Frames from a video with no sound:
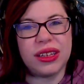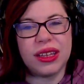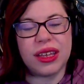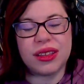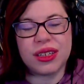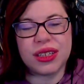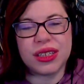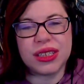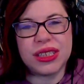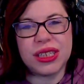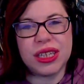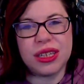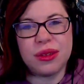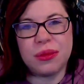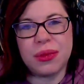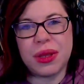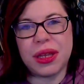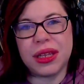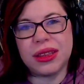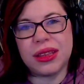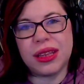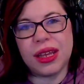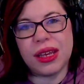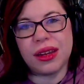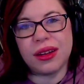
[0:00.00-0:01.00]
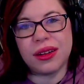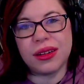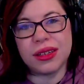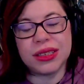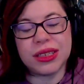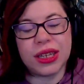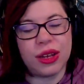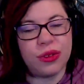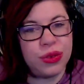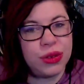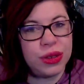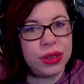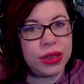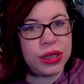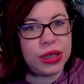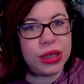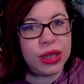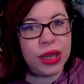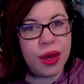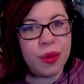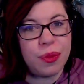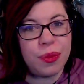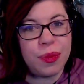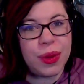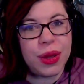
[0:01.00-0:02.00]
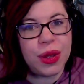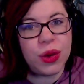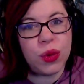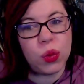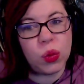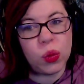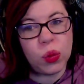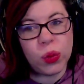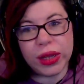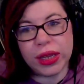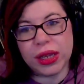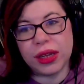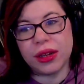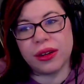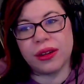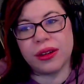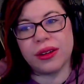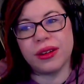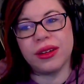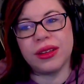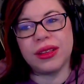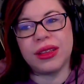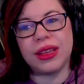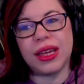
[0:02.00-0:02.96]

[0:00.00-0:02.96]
The others seem like they are definitely a bit weaker